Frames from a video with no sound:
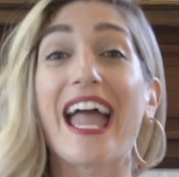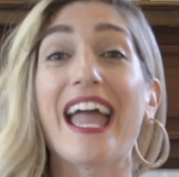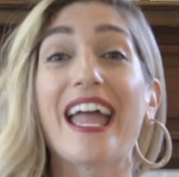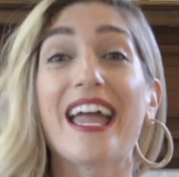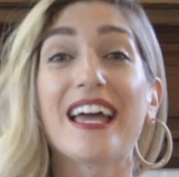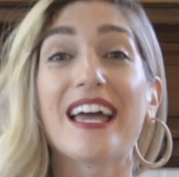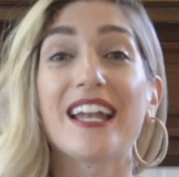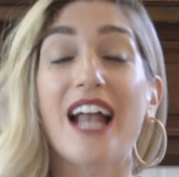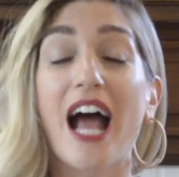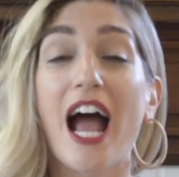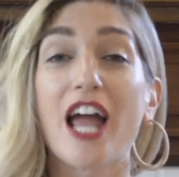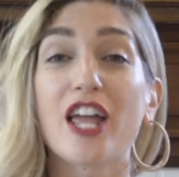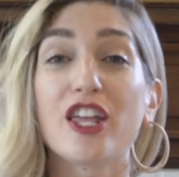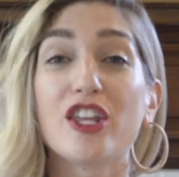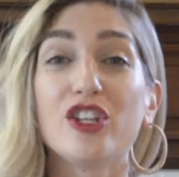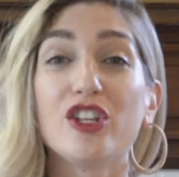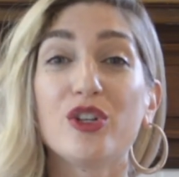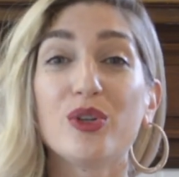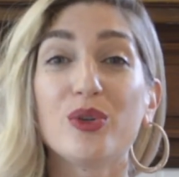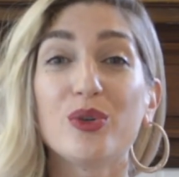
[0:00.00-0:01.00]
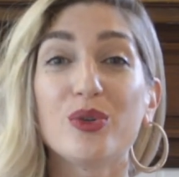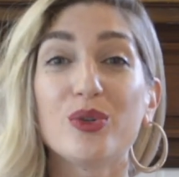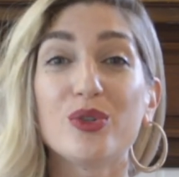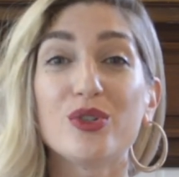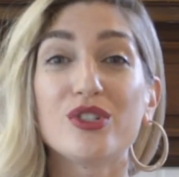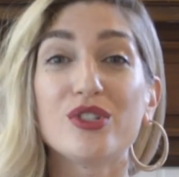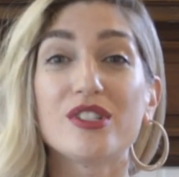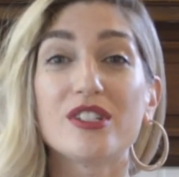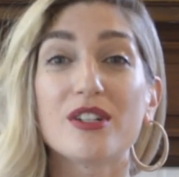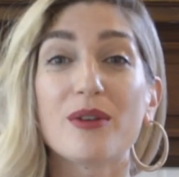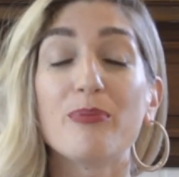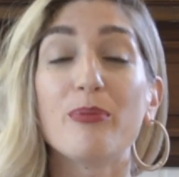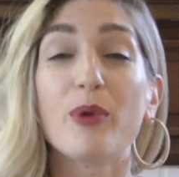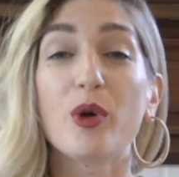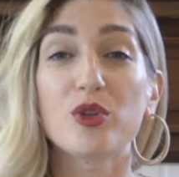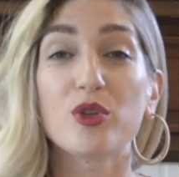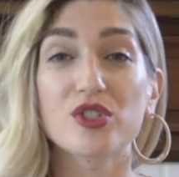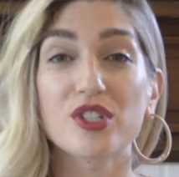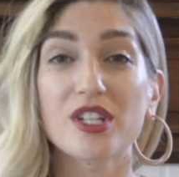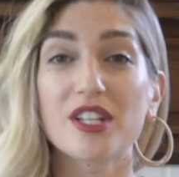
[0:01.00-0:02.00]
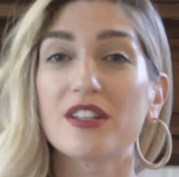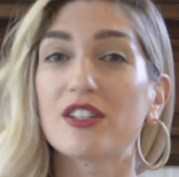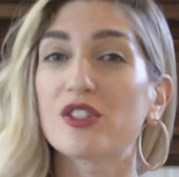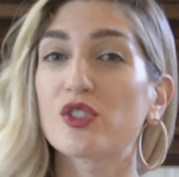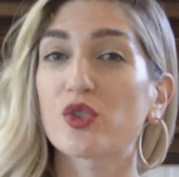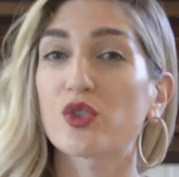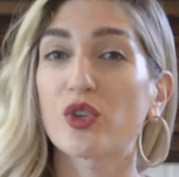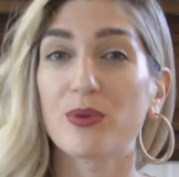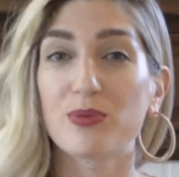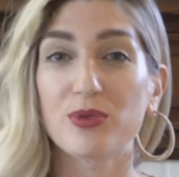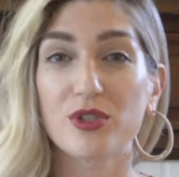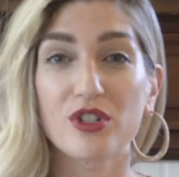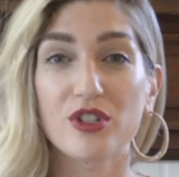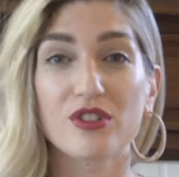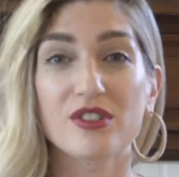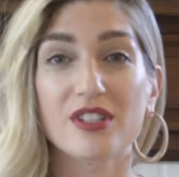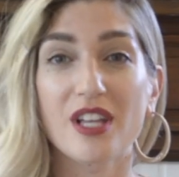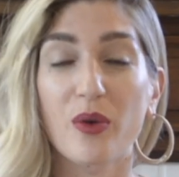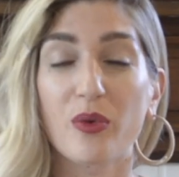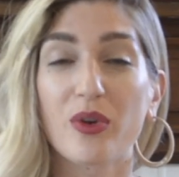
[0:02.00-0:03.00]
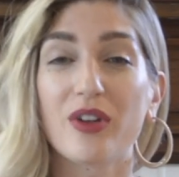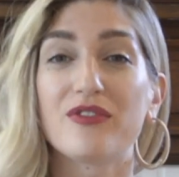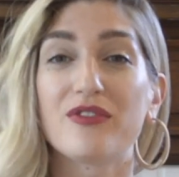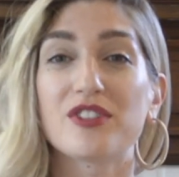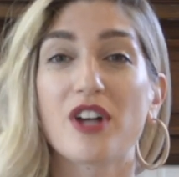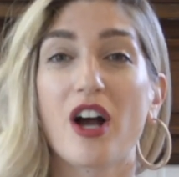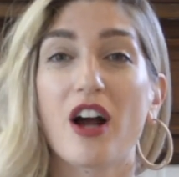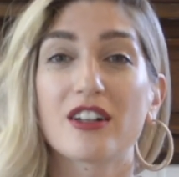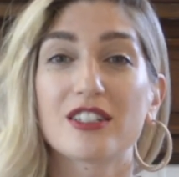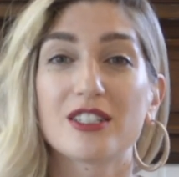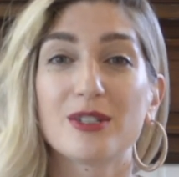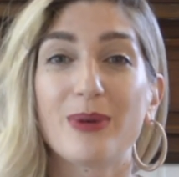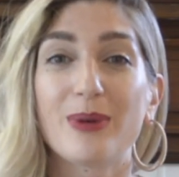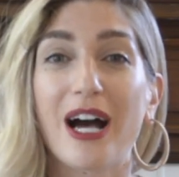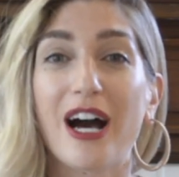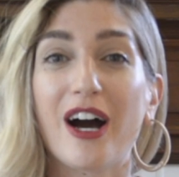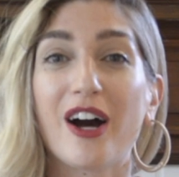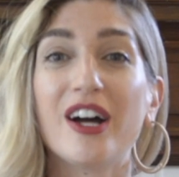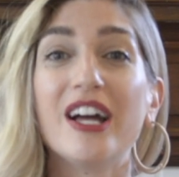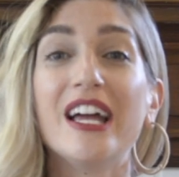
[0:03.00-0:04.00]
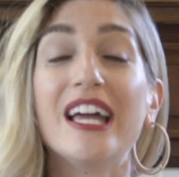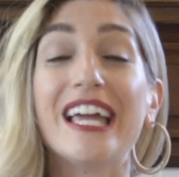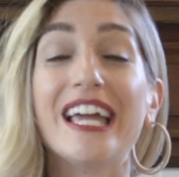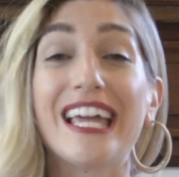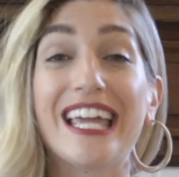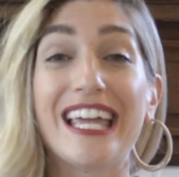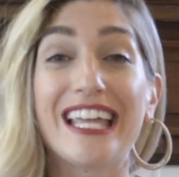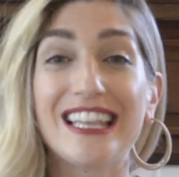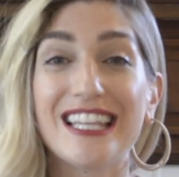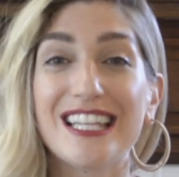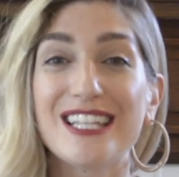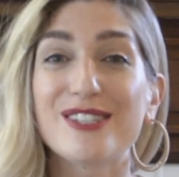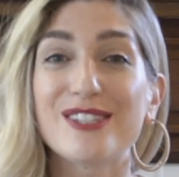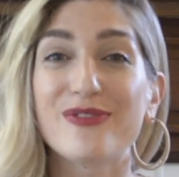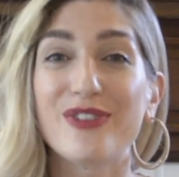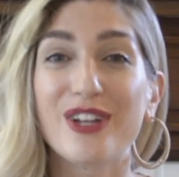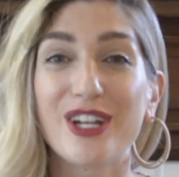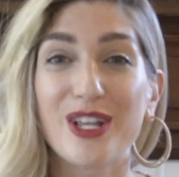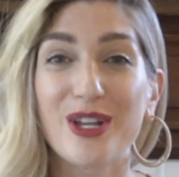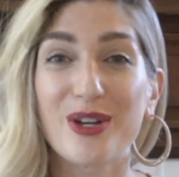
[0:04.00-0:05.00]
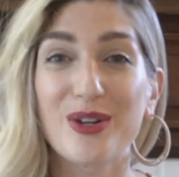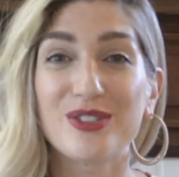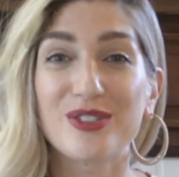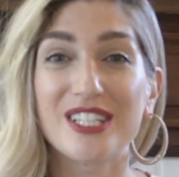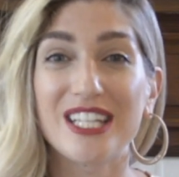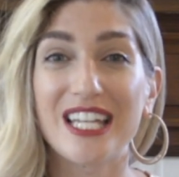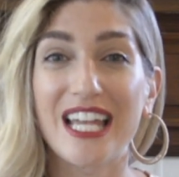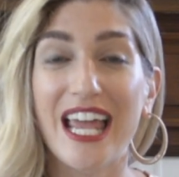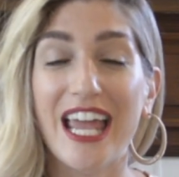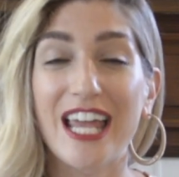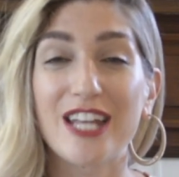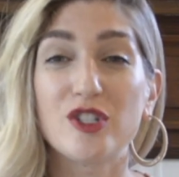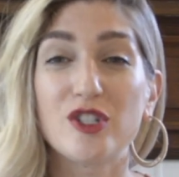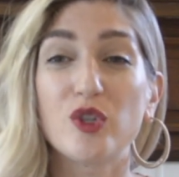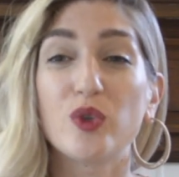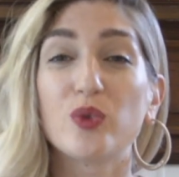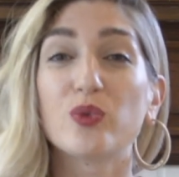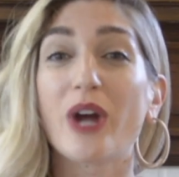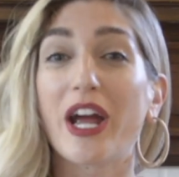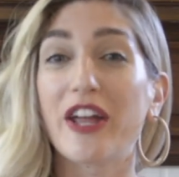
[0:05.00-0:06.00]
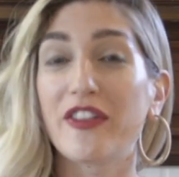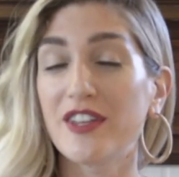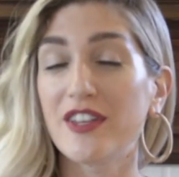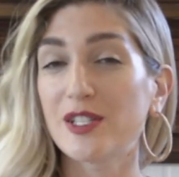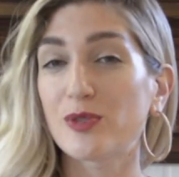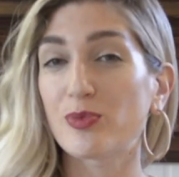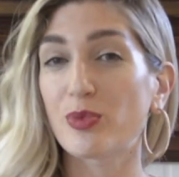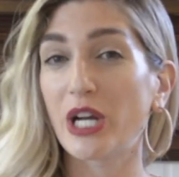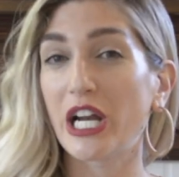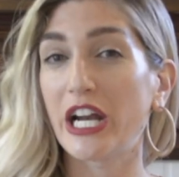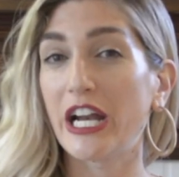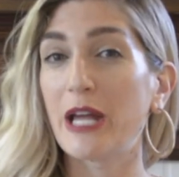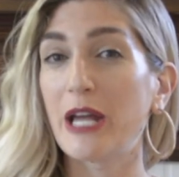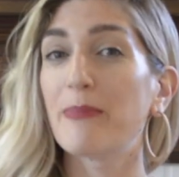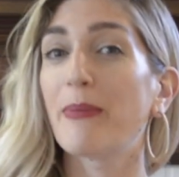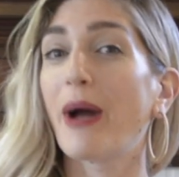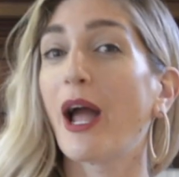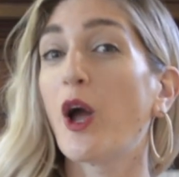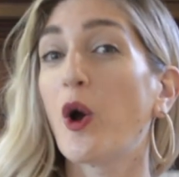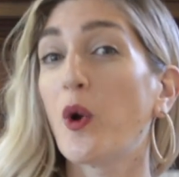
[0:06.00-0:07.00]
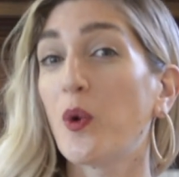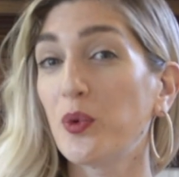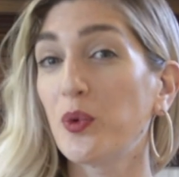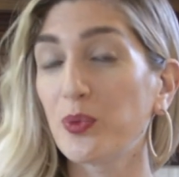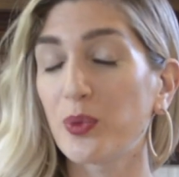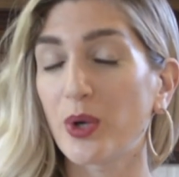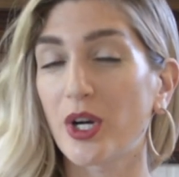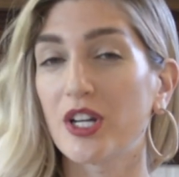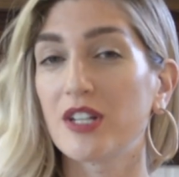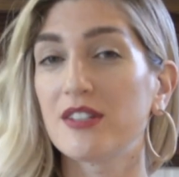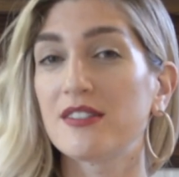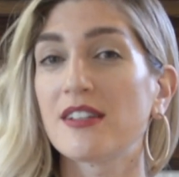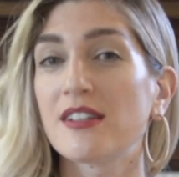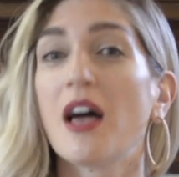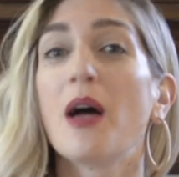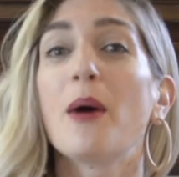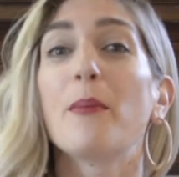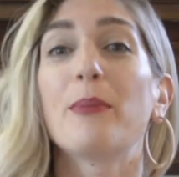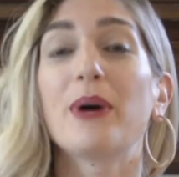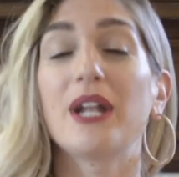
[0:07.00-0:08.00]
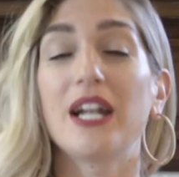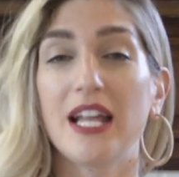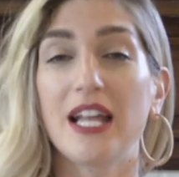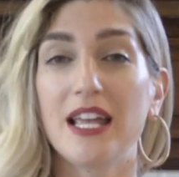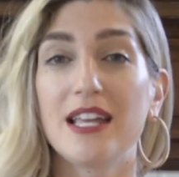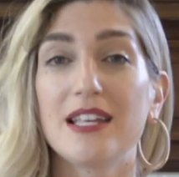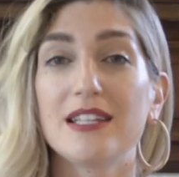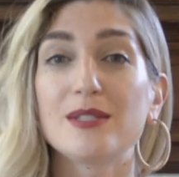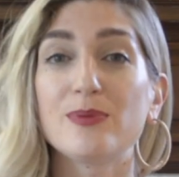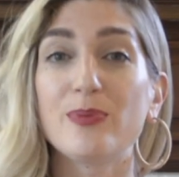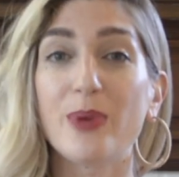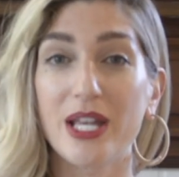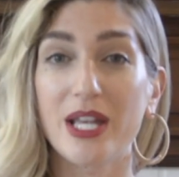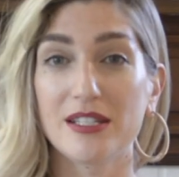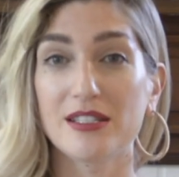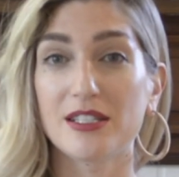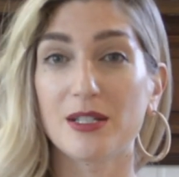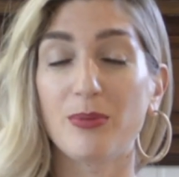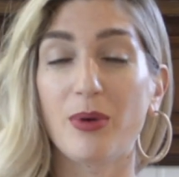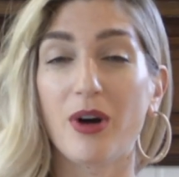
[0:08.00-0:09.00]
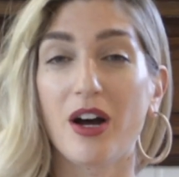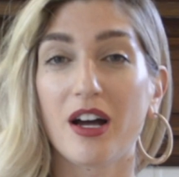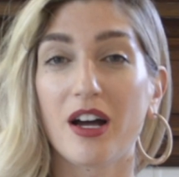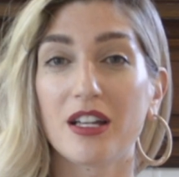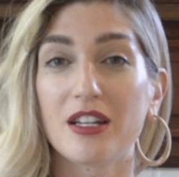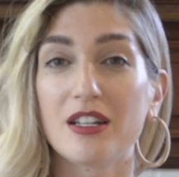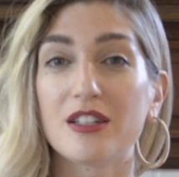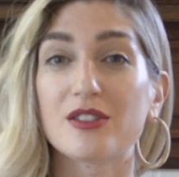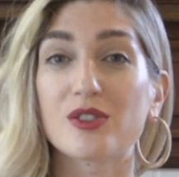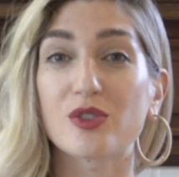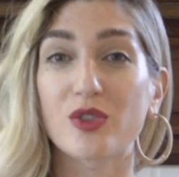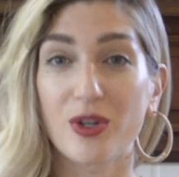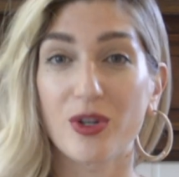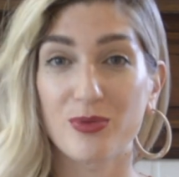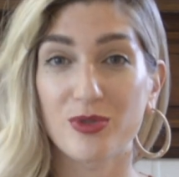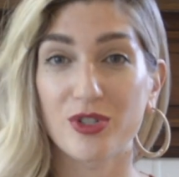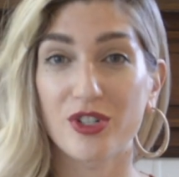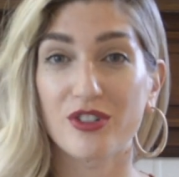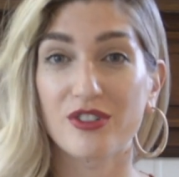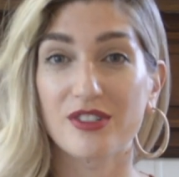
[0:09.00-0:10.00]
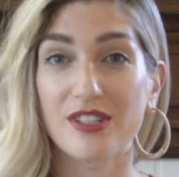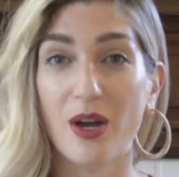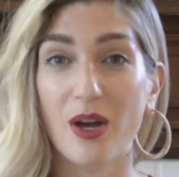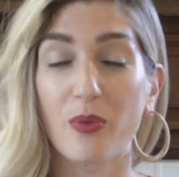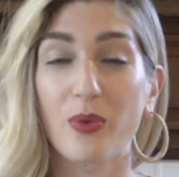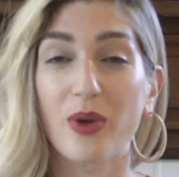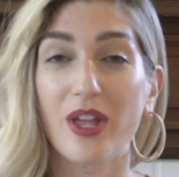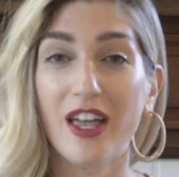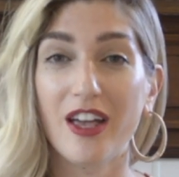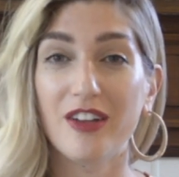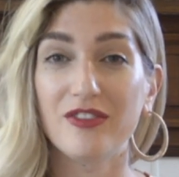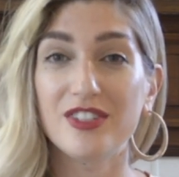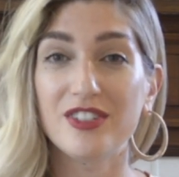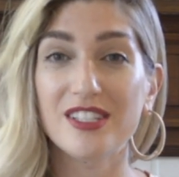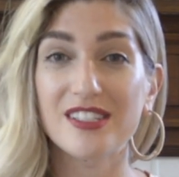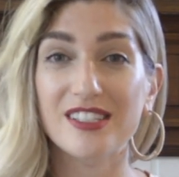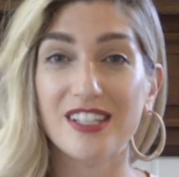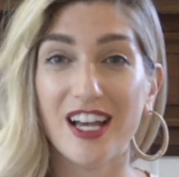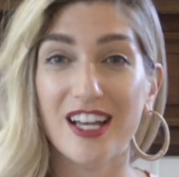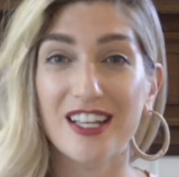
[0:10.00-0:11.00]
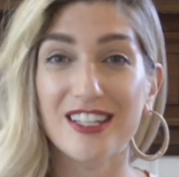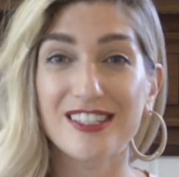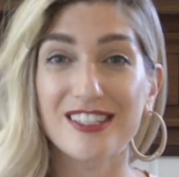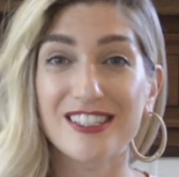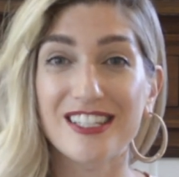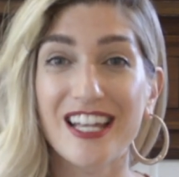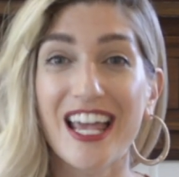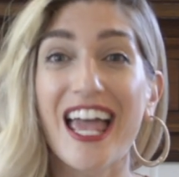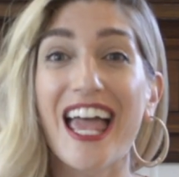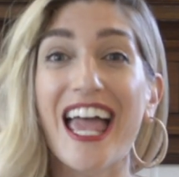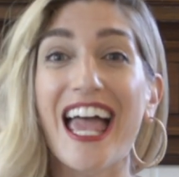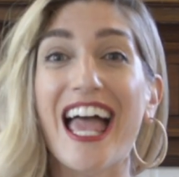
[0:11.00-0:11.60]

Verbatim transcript: and I used mostly the scriptures that we've talked about in this video today to write this prayer in my own words, but it is based upon scriptures that we have discussed.